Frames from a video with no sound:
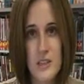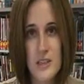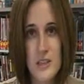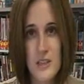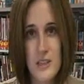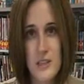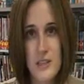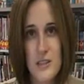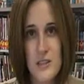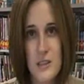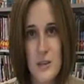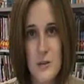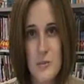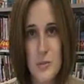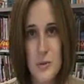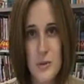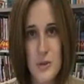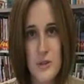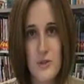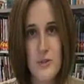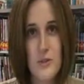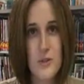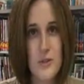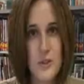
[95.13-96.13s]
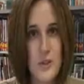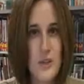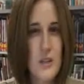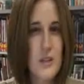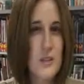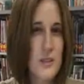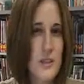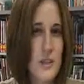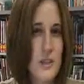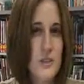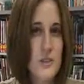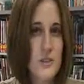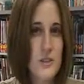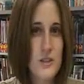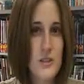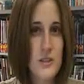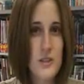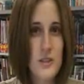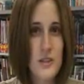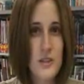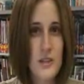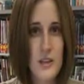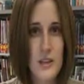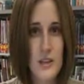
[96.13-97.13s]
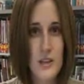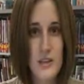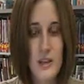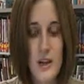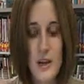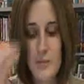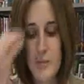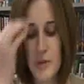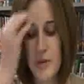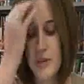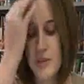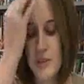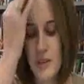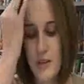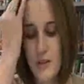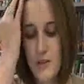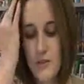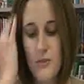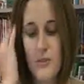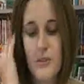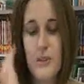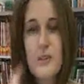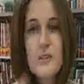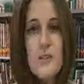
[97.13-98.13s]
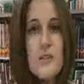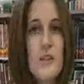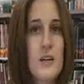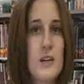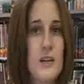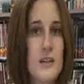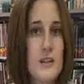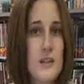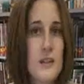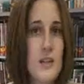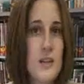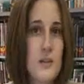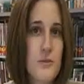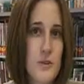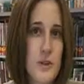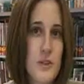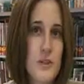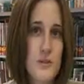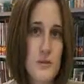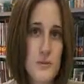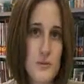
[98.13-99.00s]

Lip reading: It is a book for young adults, and I myself think that it